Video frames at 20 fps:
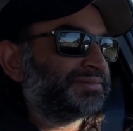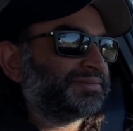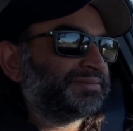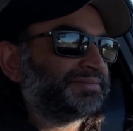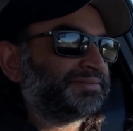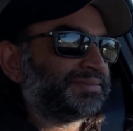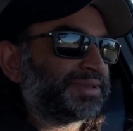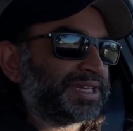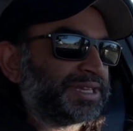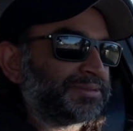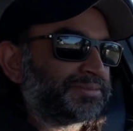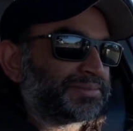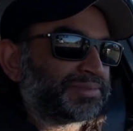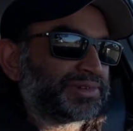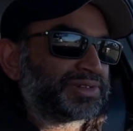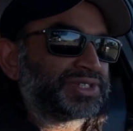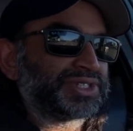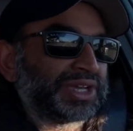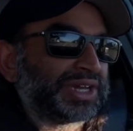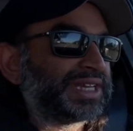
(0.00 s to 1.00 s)
being
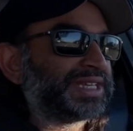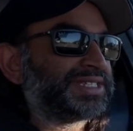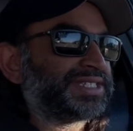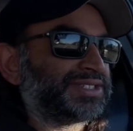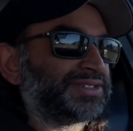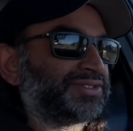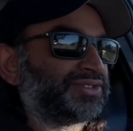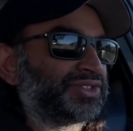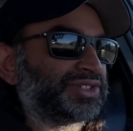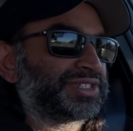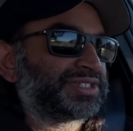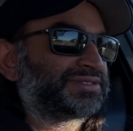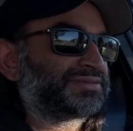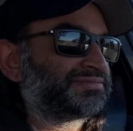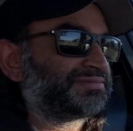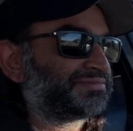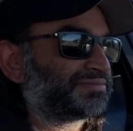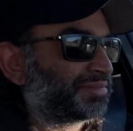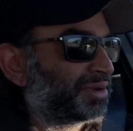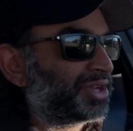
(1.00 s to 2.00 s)
precise. You just
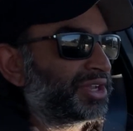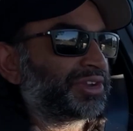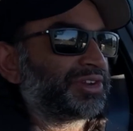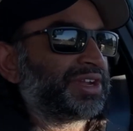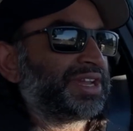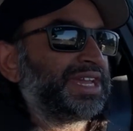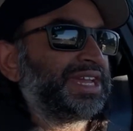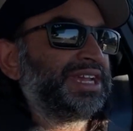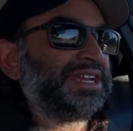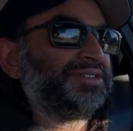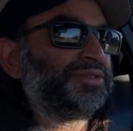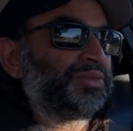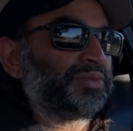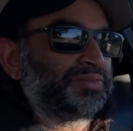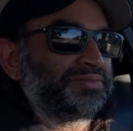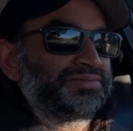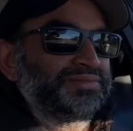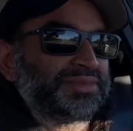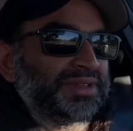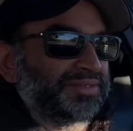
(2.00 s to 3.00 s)
put your hand,
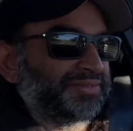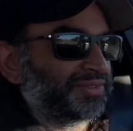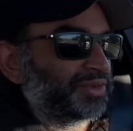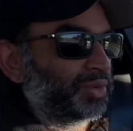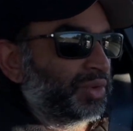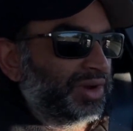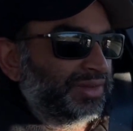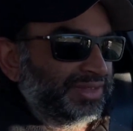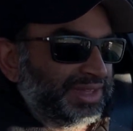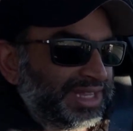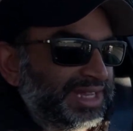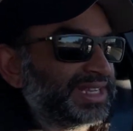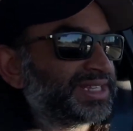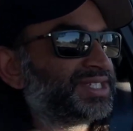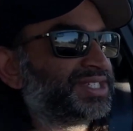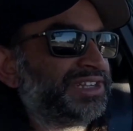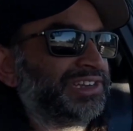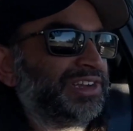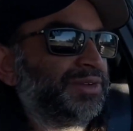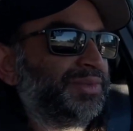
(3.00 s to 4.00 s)
if you want the heated
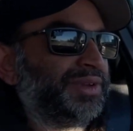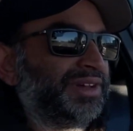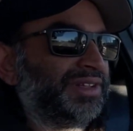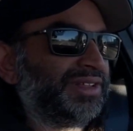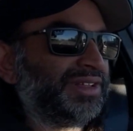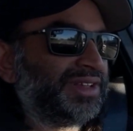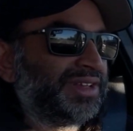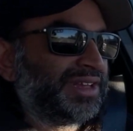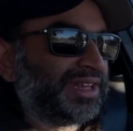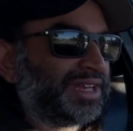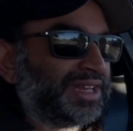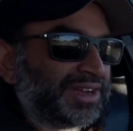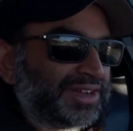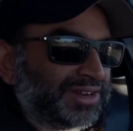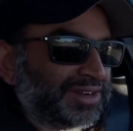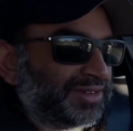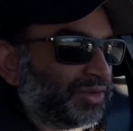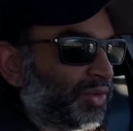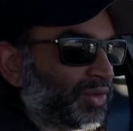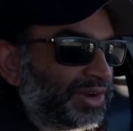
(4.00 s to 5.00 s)
steering wheel
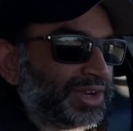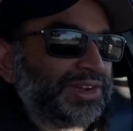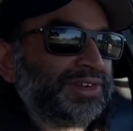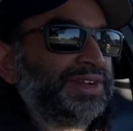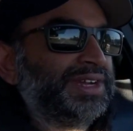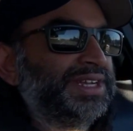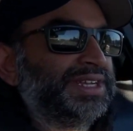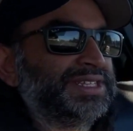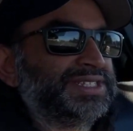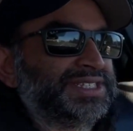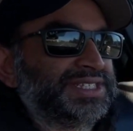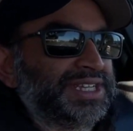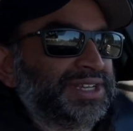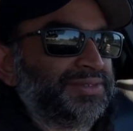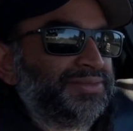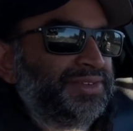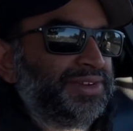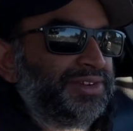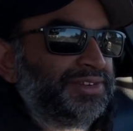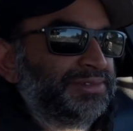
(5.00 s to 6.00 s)
or your heated
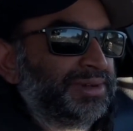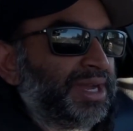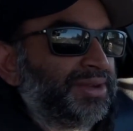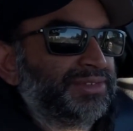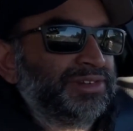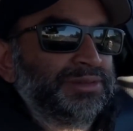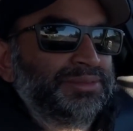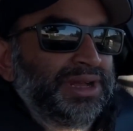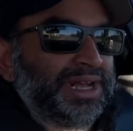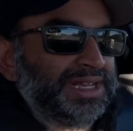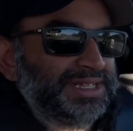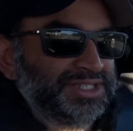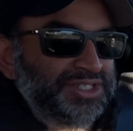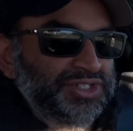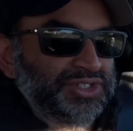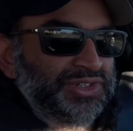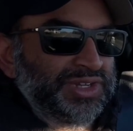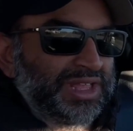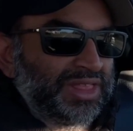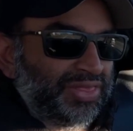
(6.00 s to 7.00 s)
seat for your driver or
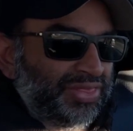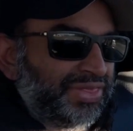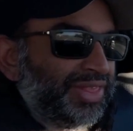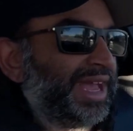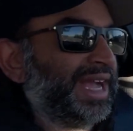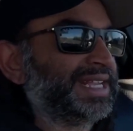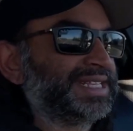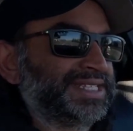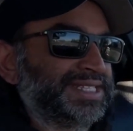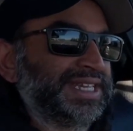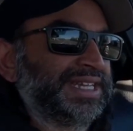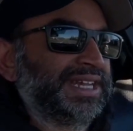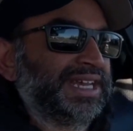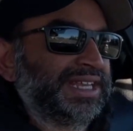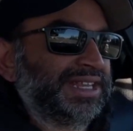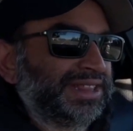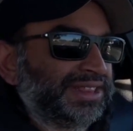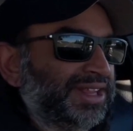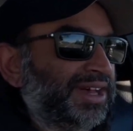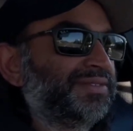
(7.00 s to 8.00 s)
passenger, and that's it. I
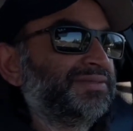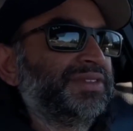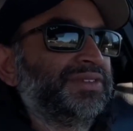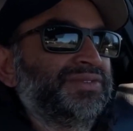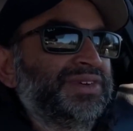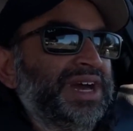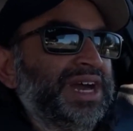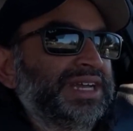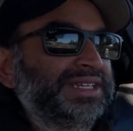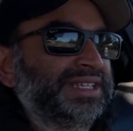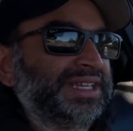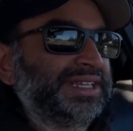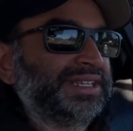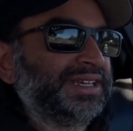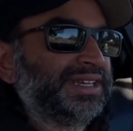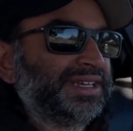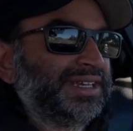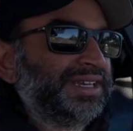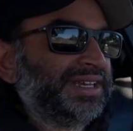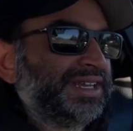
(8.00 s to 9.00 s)
love the fact that
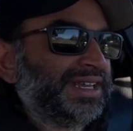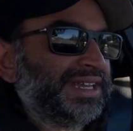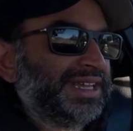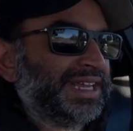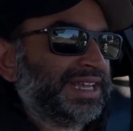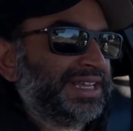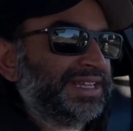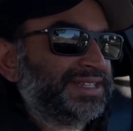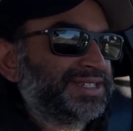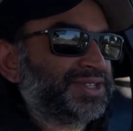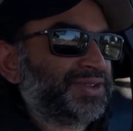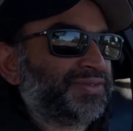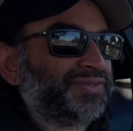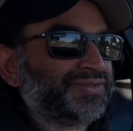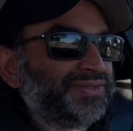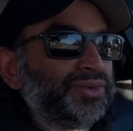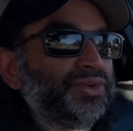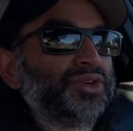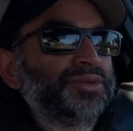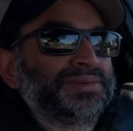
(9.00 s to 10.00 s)
it is
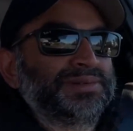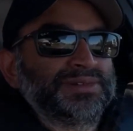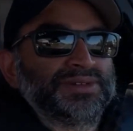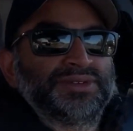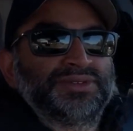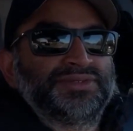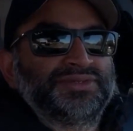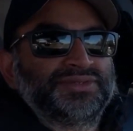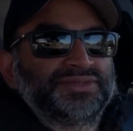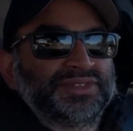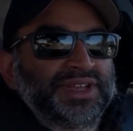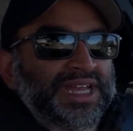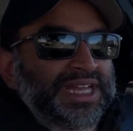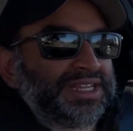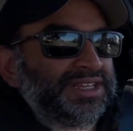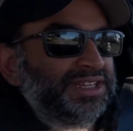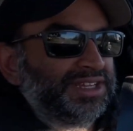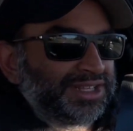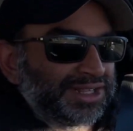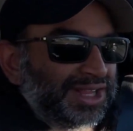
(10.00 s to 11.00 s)
foolproof
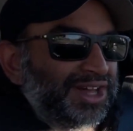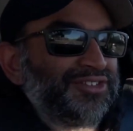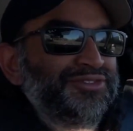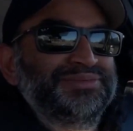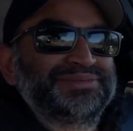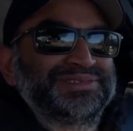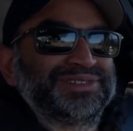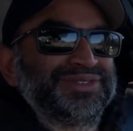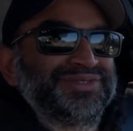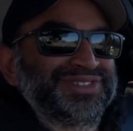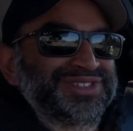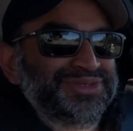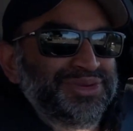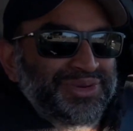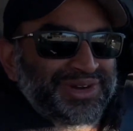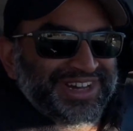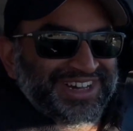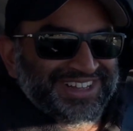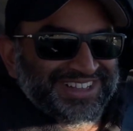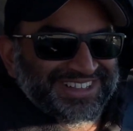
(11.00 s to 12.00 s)
and glove-proof as
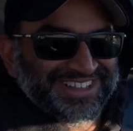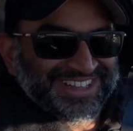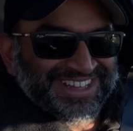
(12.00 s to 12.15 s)
well.